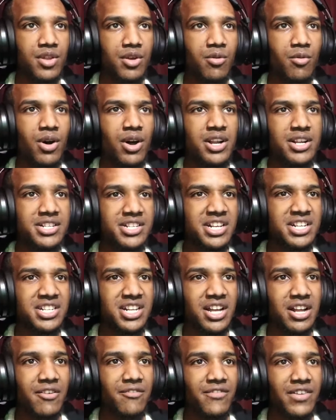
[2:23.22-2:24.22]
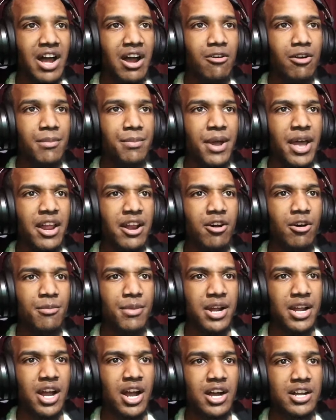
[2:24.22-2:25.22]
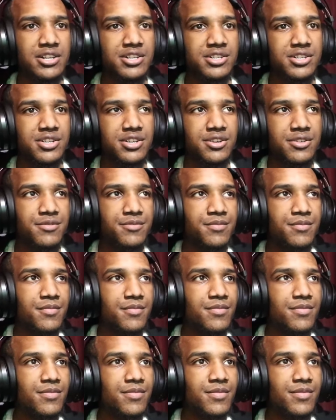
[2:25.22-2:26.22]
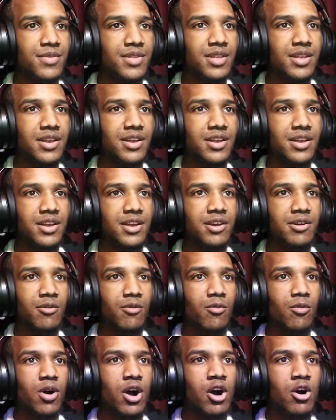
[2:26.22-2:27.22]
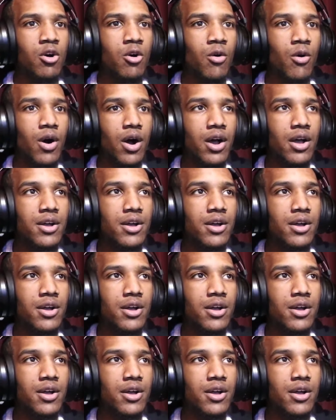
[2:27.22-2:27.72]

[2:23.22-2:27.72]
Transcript: What is this, like a flower bed? Oh my gosh. Whoa!